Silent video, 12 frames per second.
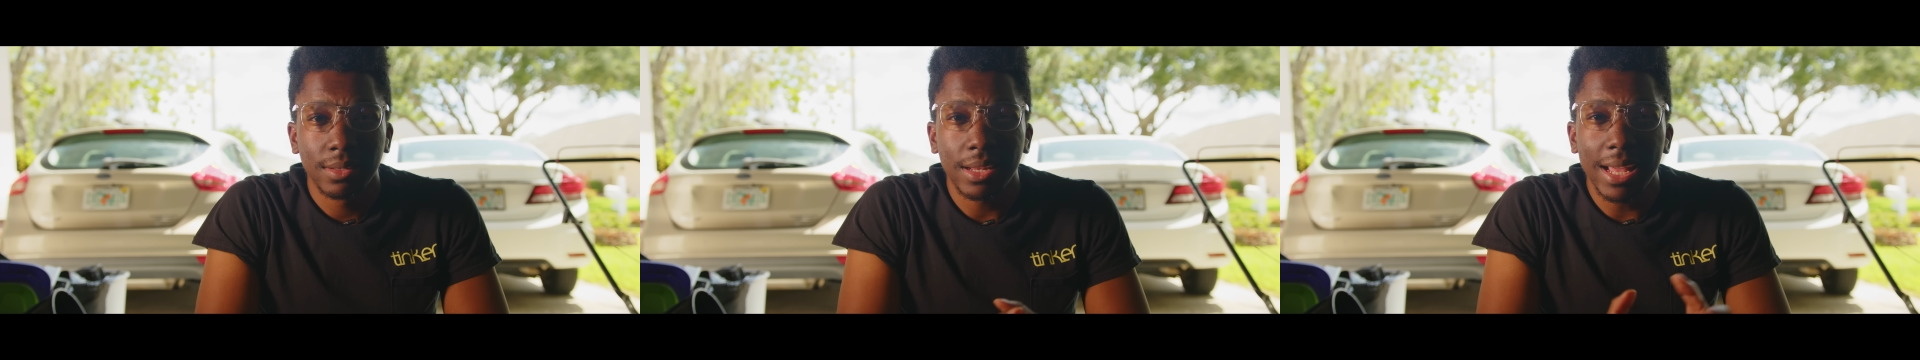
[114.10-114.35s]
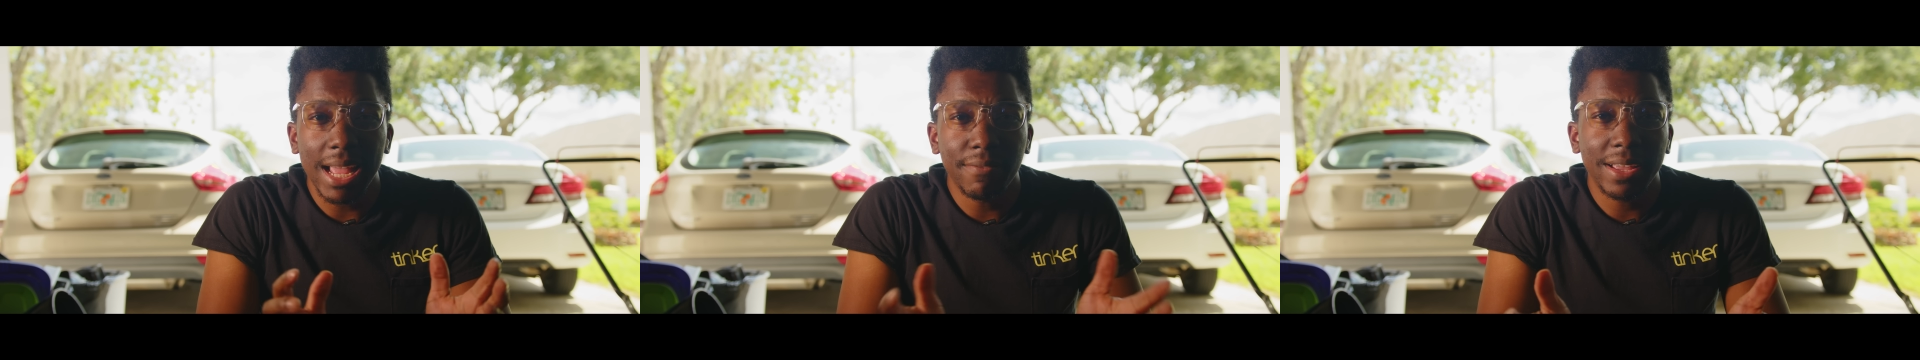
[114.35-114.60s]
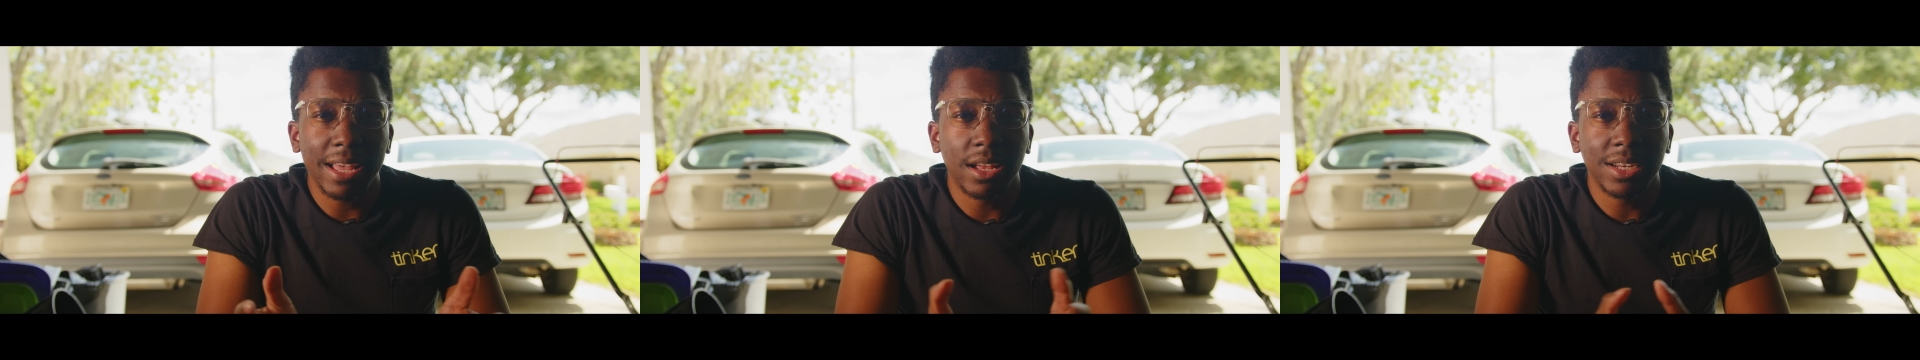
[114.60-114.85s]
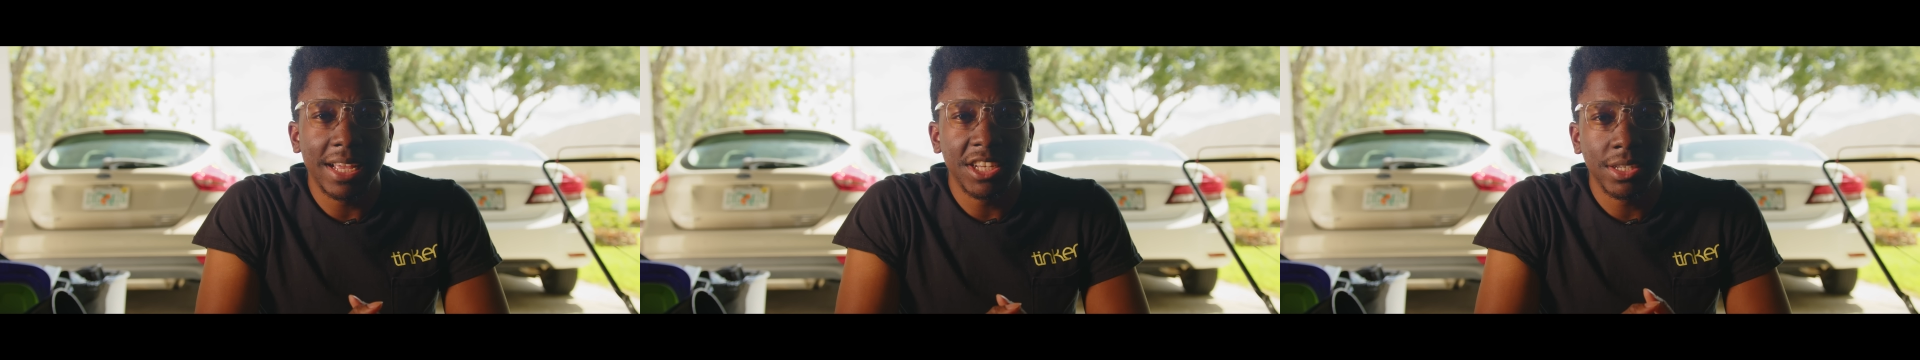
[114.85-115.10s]
Not every
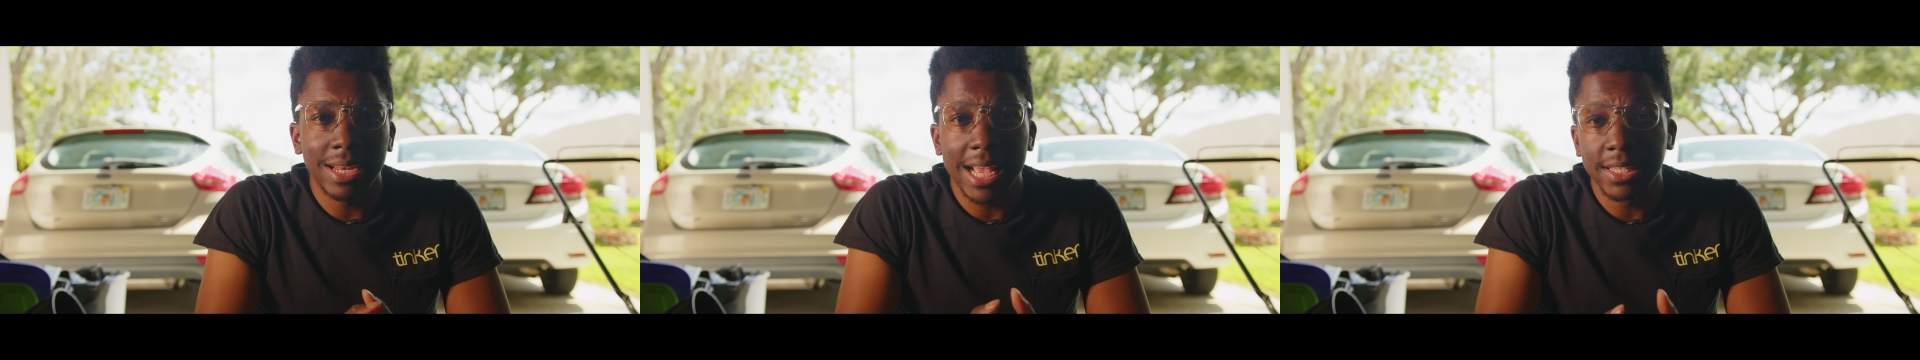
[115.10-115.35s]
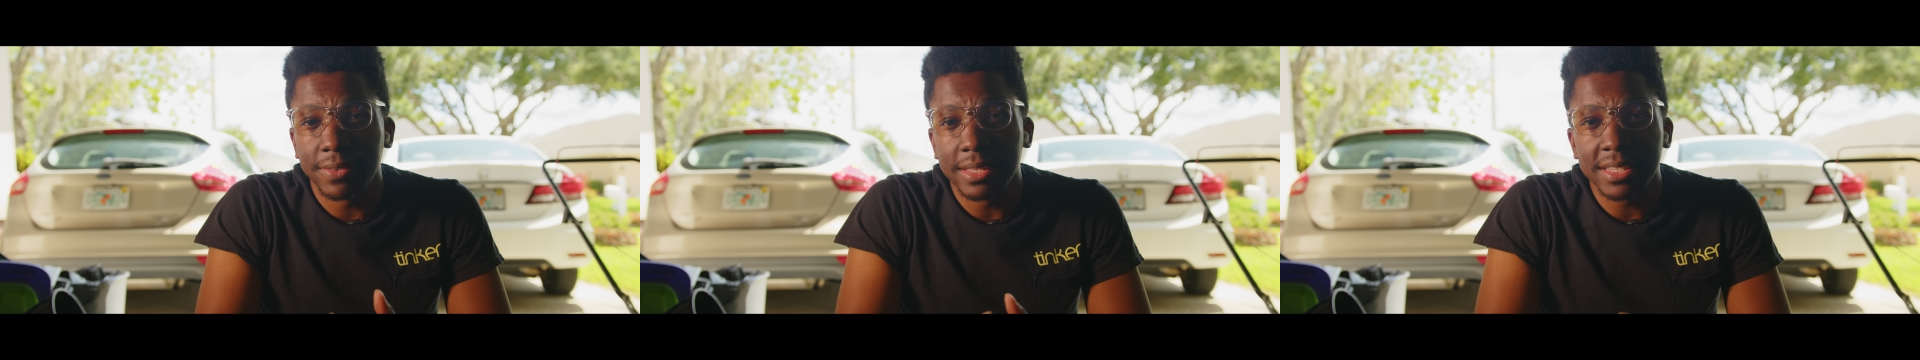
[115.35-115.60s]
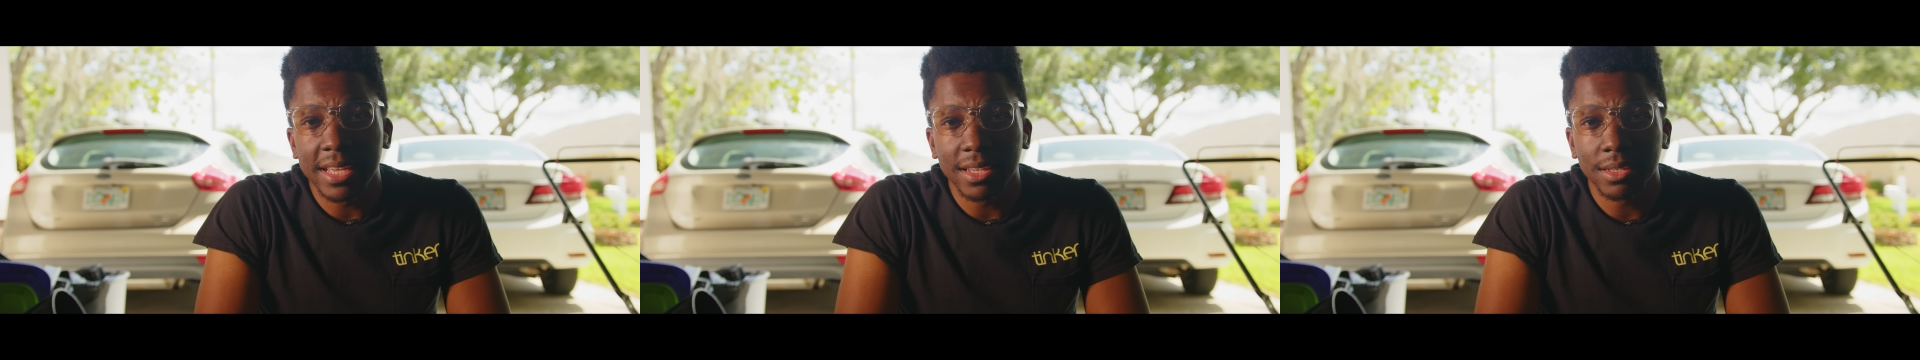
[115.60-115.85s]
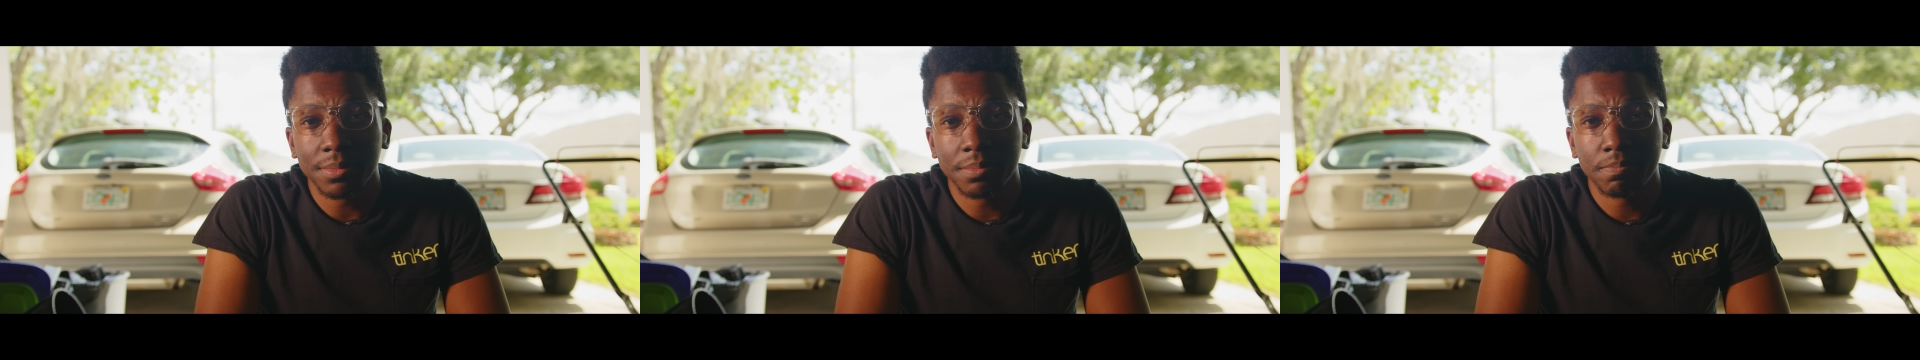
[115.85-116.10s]
Honda engine has
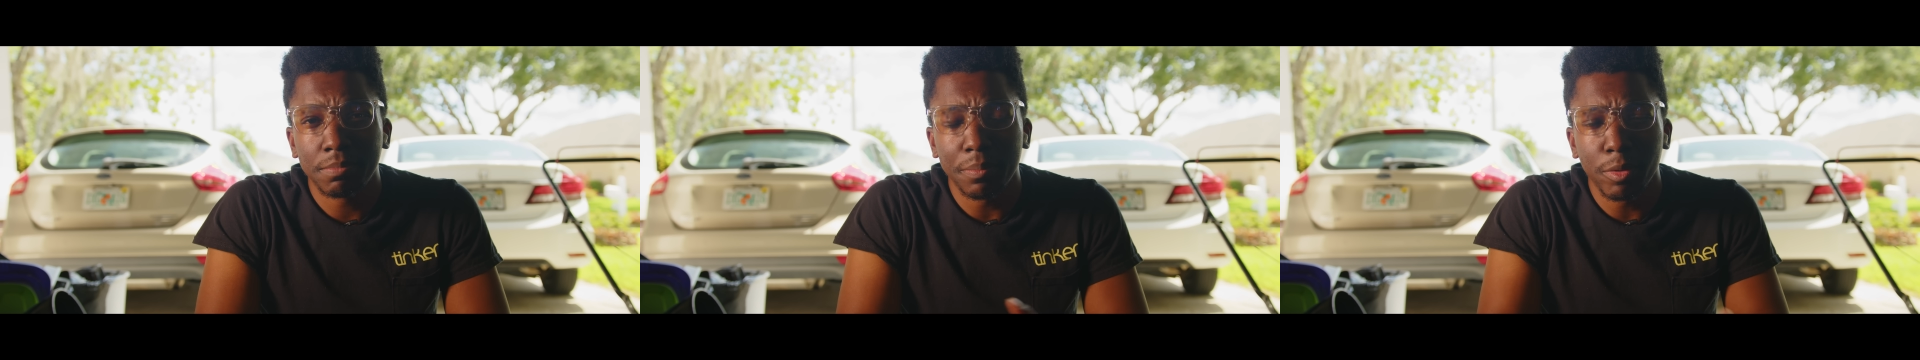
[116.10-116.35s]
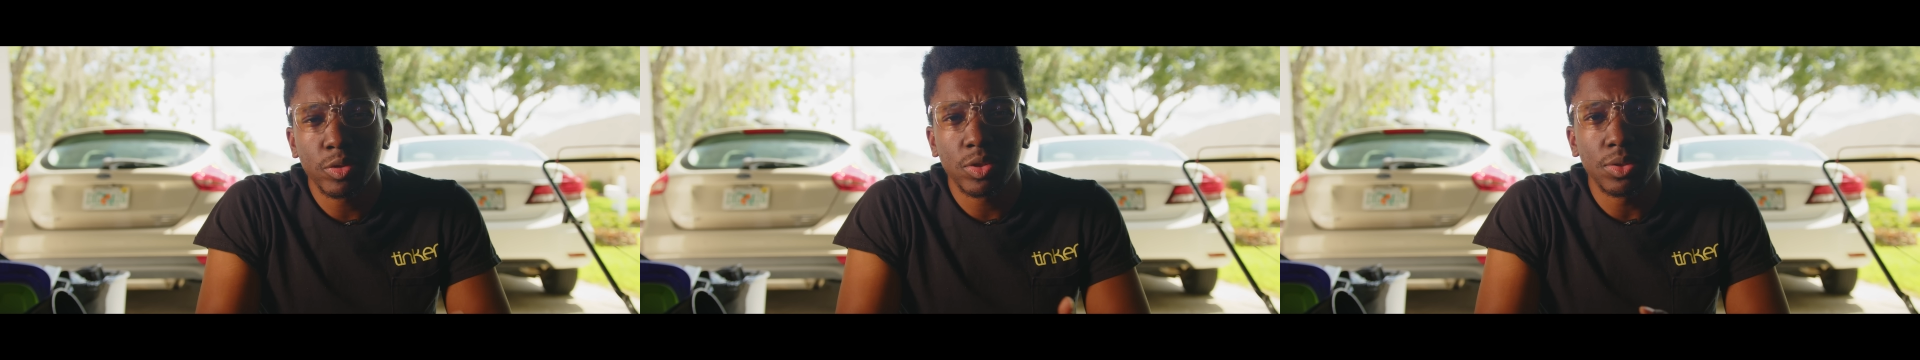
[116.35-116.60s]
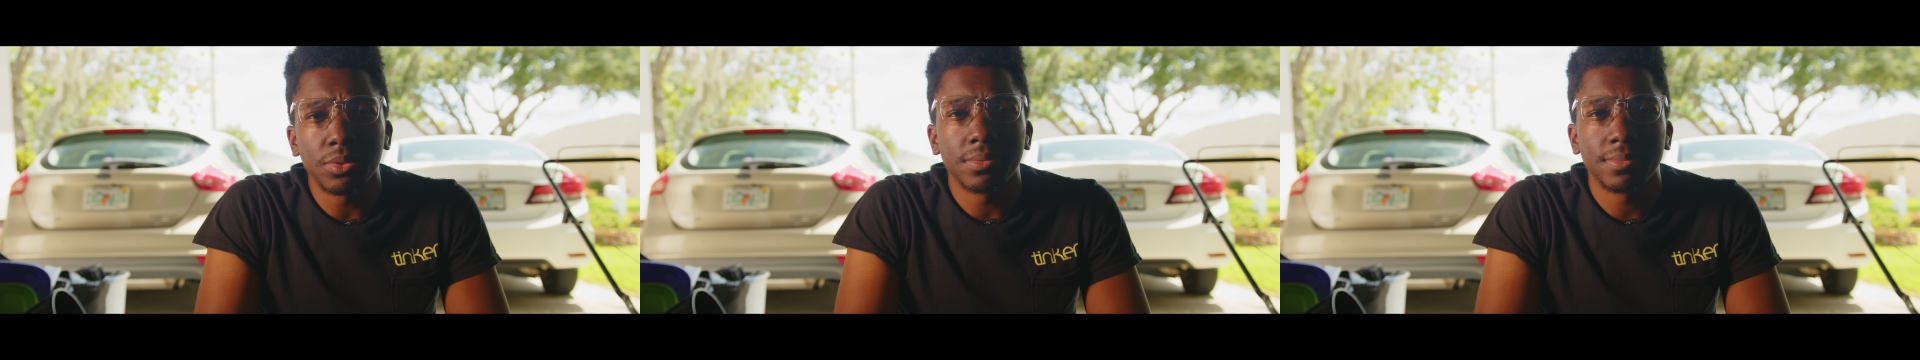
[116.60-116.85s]
Vtec, but most do.